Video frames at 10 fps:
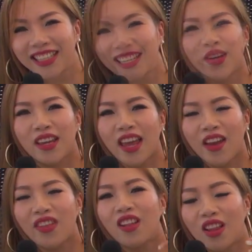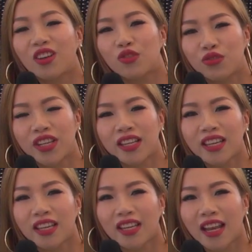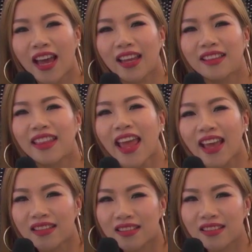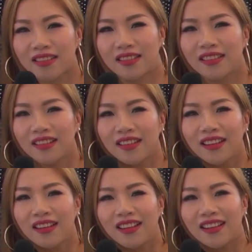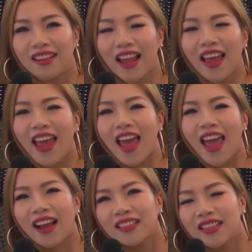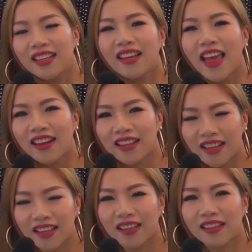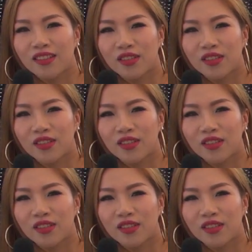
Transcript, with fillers: We have a lot of training like dance, like acting, landing.